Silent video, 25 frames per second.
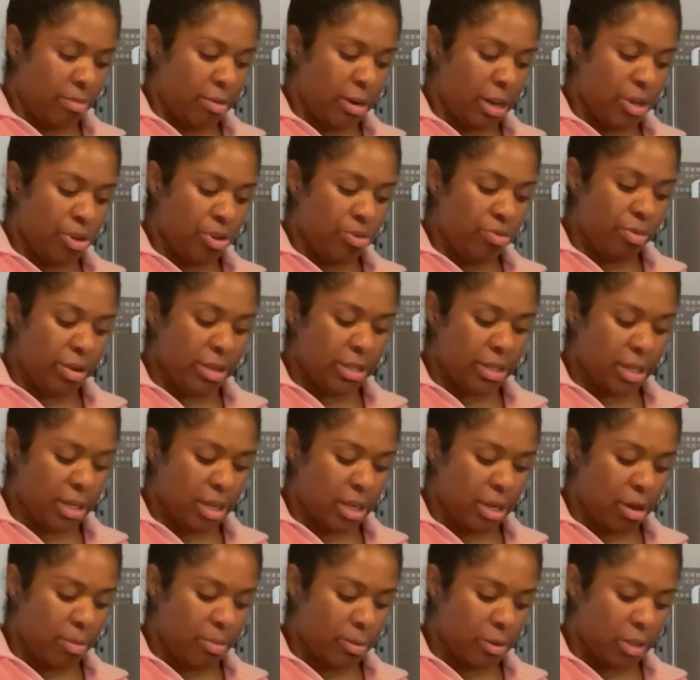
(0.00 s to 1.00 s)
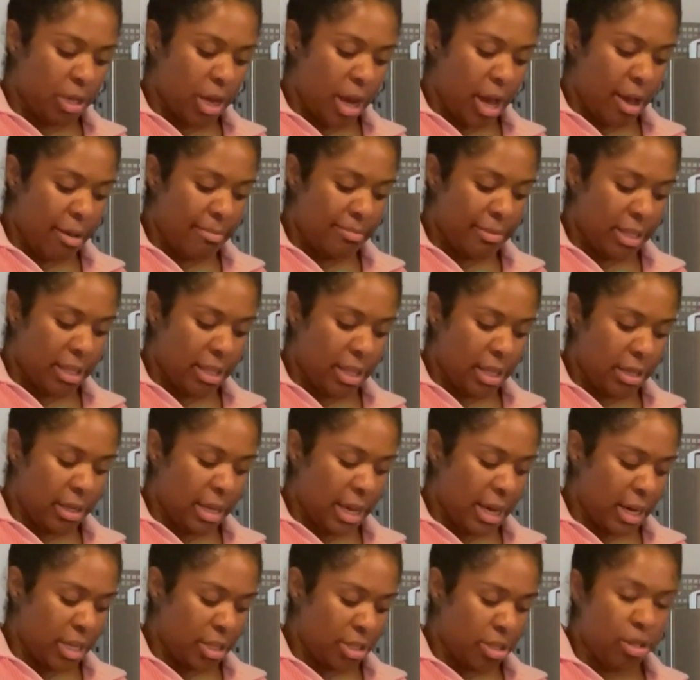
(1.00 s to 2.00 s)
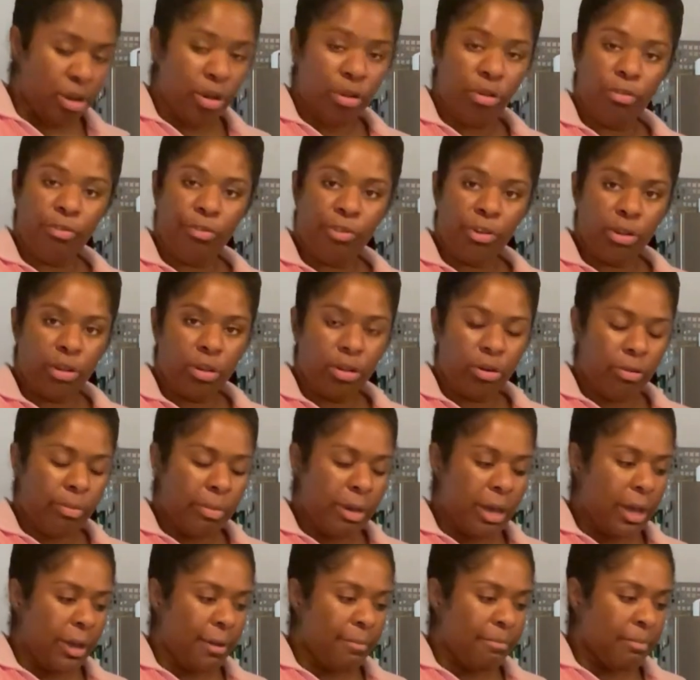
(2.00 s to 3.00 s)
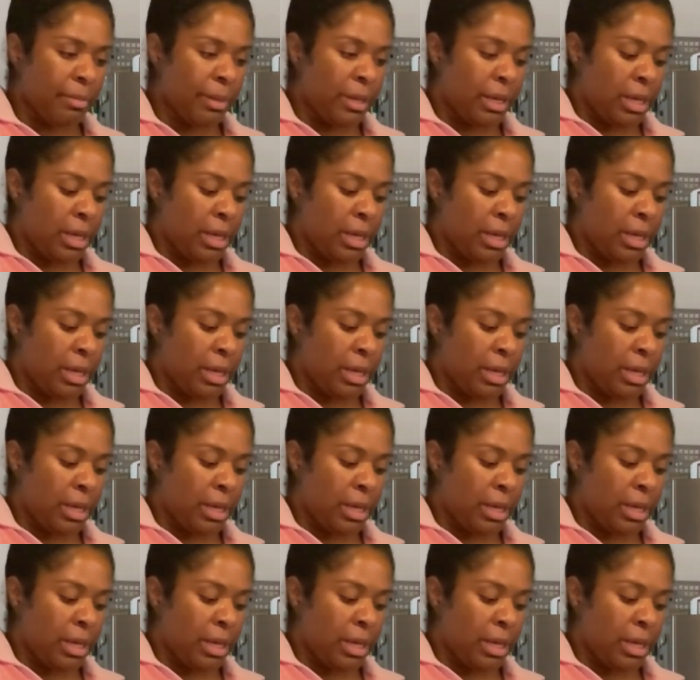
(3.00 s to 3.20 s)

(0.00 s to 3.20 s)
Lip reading: but I do rinse it a couple times and then let it soak for a little bit.